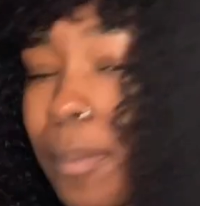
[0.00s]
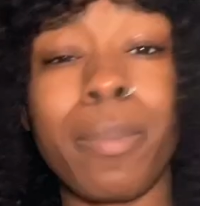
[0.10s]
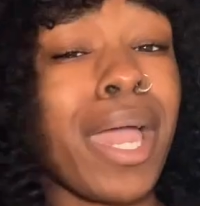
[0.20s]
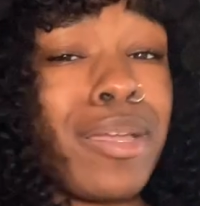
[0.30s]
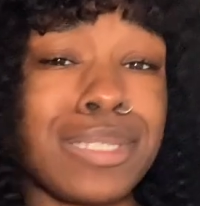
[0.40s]

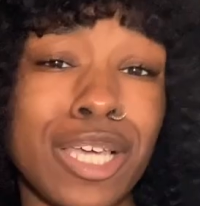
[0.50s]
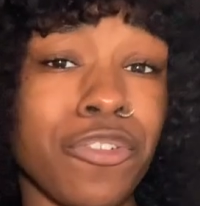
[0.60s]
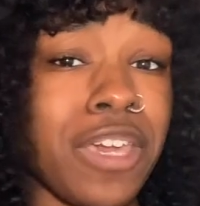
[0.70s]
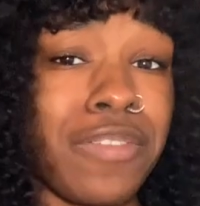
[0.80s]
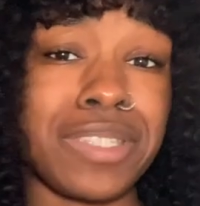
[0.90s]
Buy
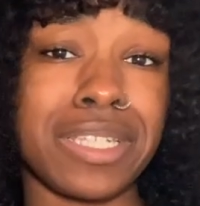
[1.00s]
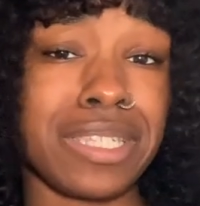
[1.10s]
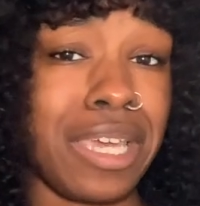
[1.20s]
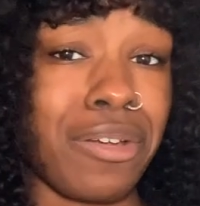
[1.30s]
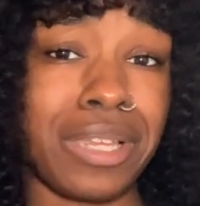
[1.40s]
yourself gifts this
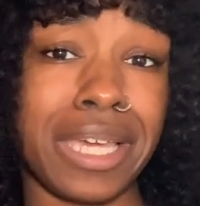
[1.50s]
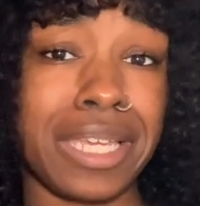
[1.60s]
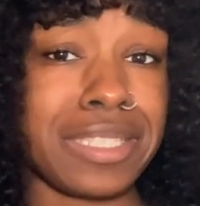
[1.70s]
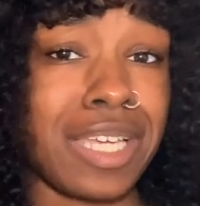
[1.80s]
year, ladies.